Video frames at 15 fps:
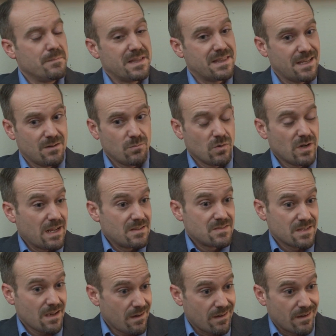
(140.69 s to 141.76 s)
But then when I
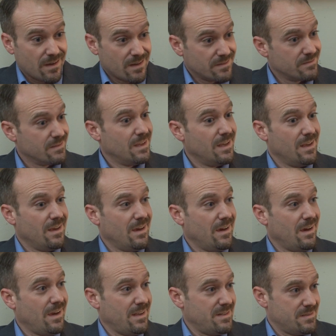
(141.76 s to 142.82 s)
saw it,
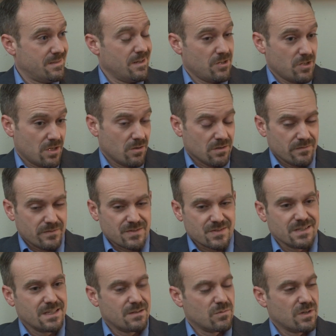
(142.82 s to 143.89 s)
I decided to go,
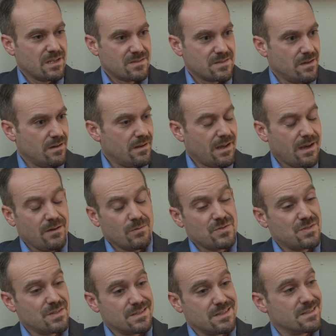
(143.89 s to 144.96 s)
obviously, and when I saw it, I was
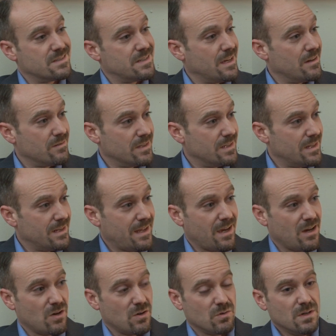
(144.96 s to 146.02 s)
just astounded at
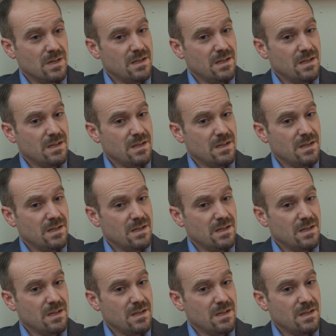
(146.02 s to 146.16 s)
how